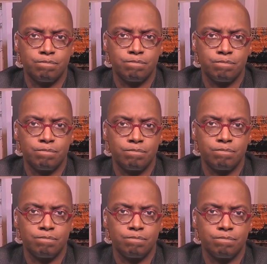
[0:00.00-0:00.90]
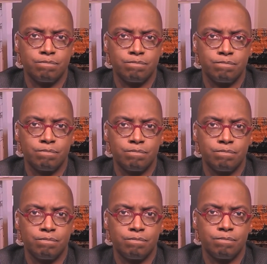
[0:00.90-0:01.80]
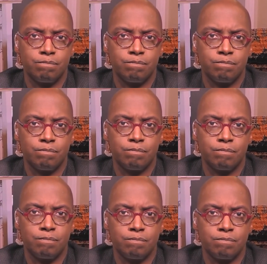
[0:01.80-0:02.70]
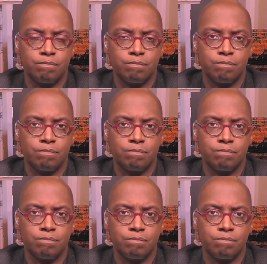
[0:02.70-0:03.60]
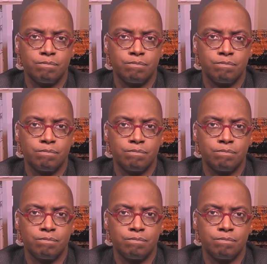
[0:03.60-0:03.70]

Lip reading: [no speech]